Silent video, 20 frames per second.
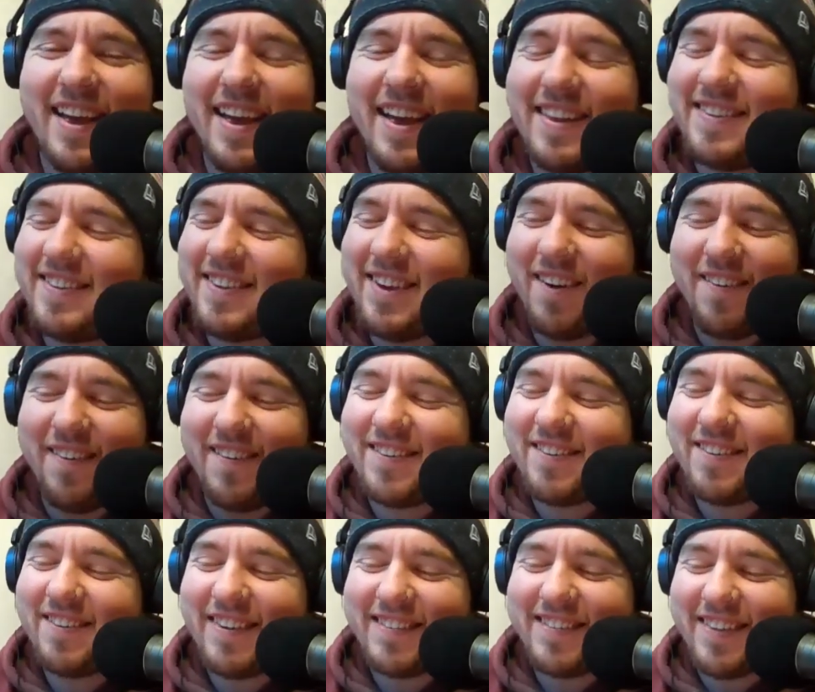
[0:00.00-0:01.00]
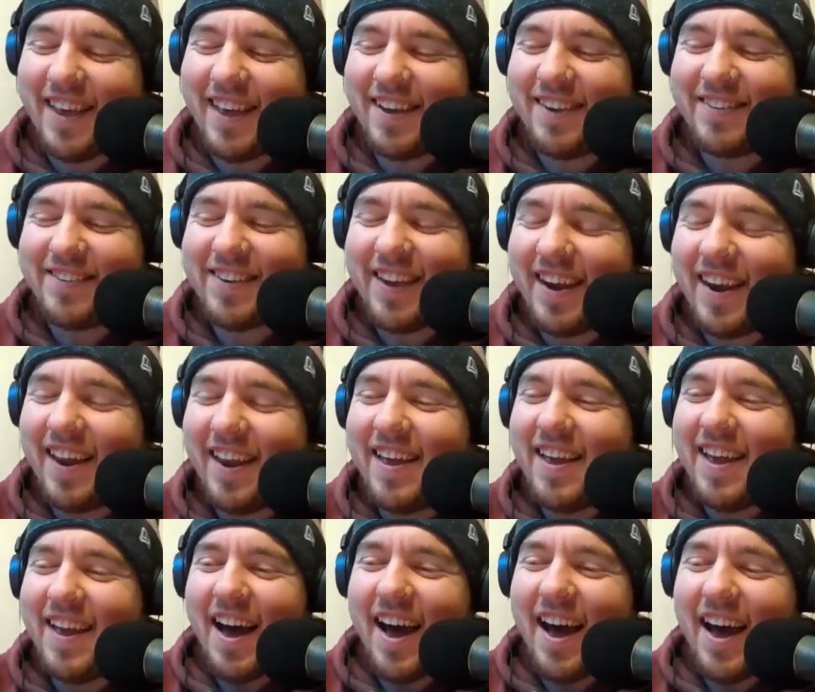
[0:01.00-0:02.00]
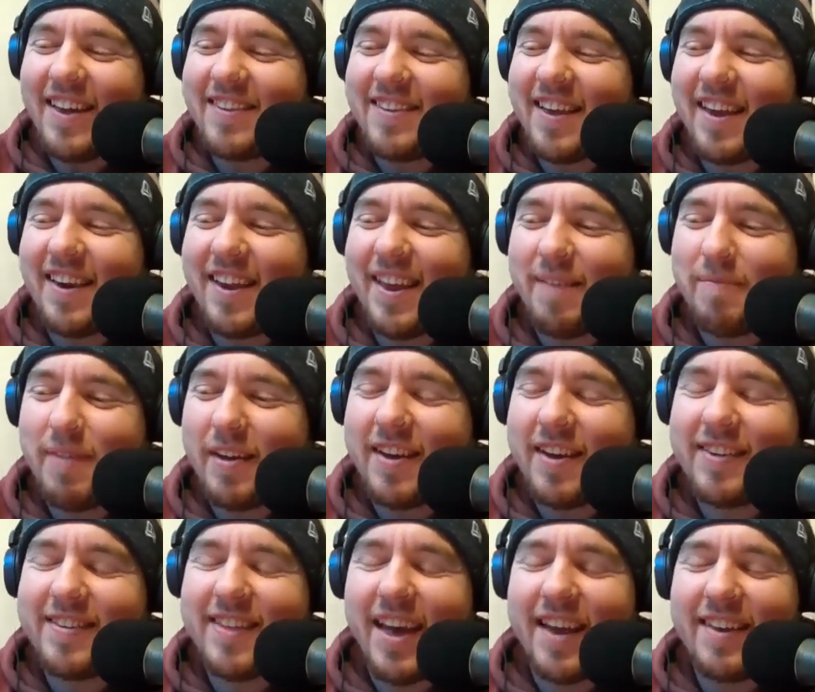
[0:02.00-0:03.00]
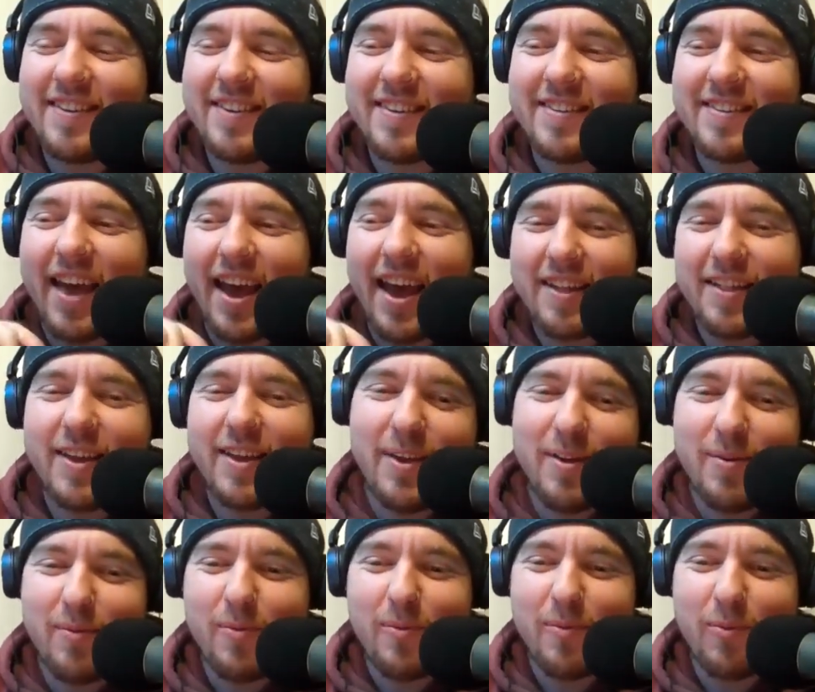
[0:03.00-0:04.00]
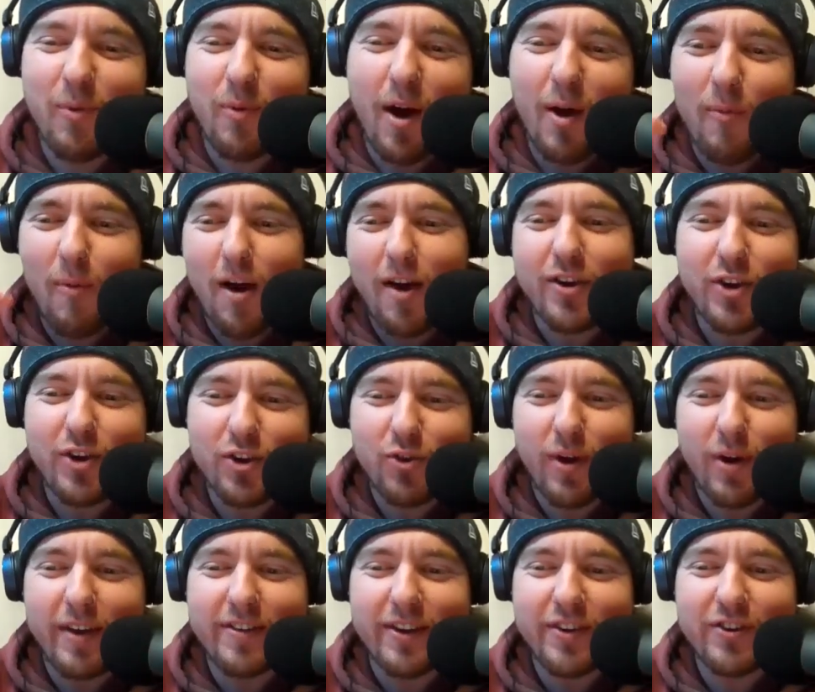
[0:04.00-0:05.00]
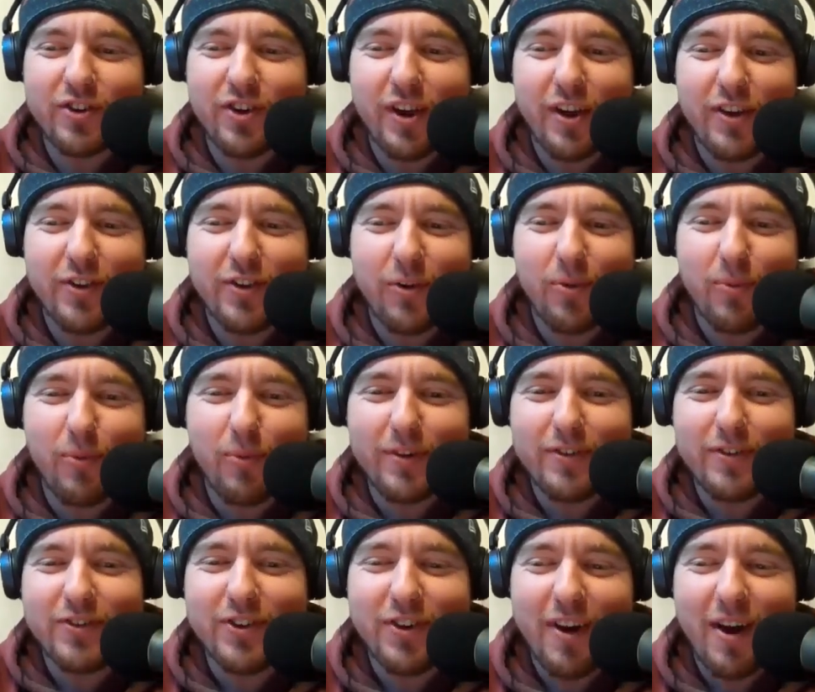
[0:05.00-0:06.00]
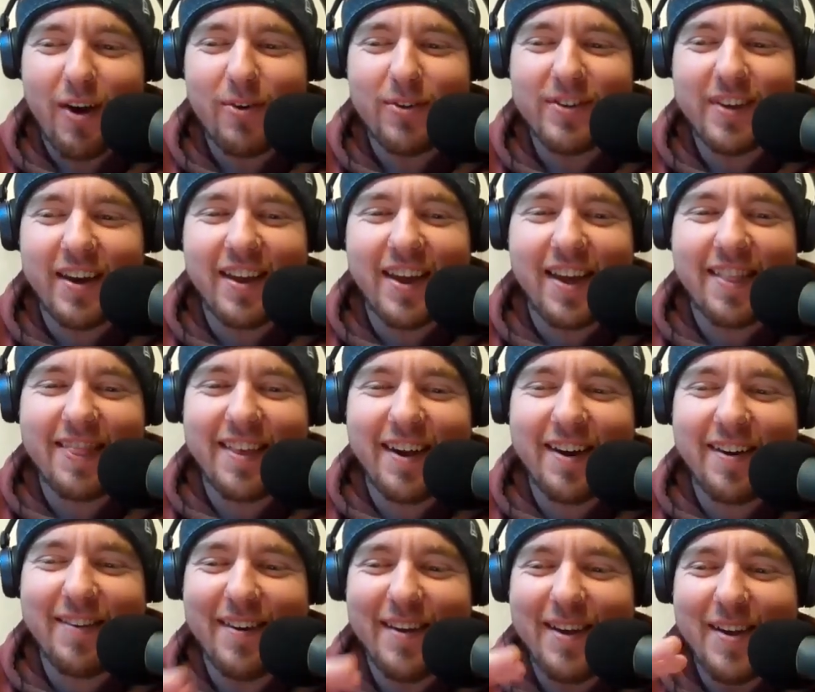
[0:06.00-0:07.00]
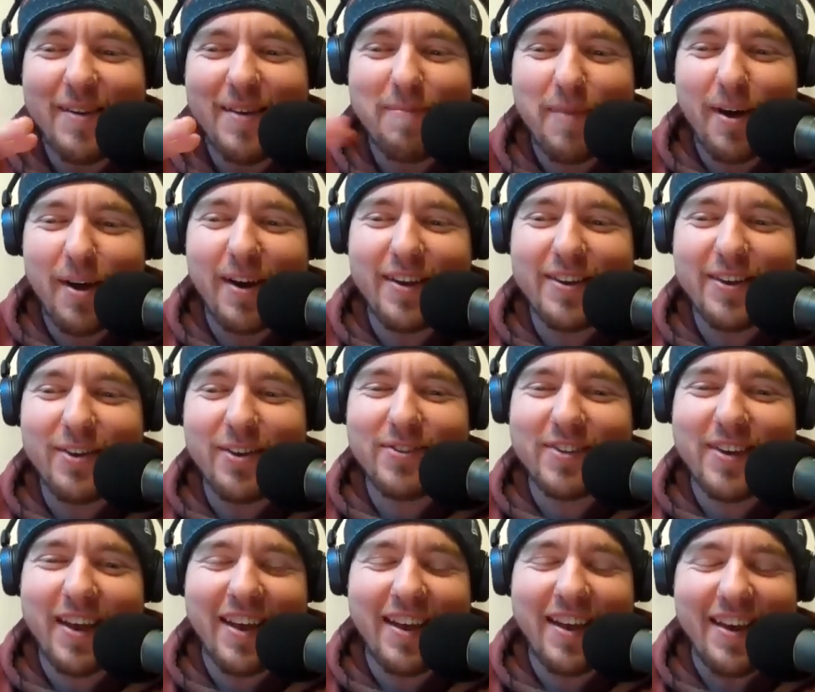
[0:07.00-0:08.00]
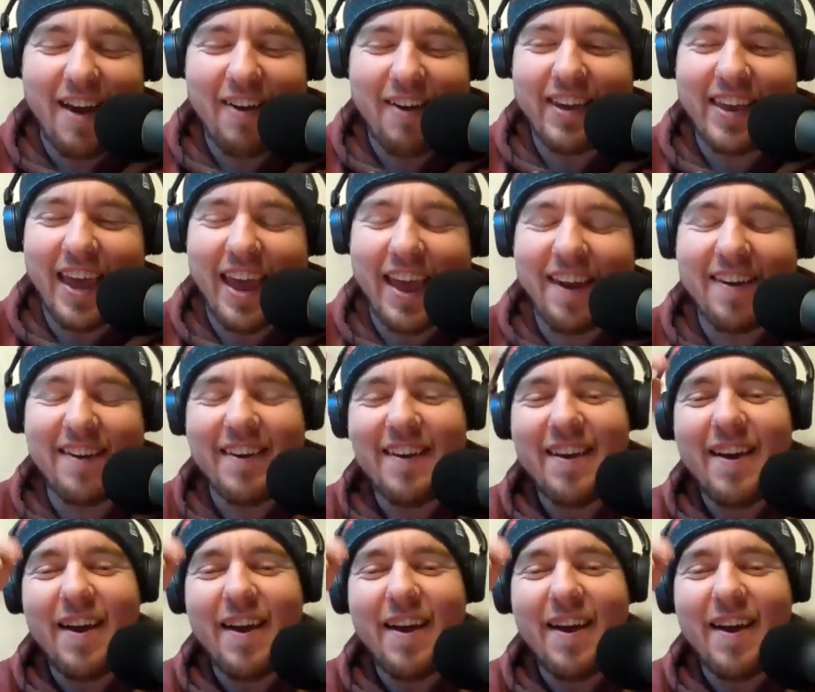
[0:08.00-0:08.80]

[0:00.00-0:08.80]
it's so interesting that you said identity, because that's exactly where I wanted to transition into. Wasn't sure how I was going to get there, but you said it, and now I can.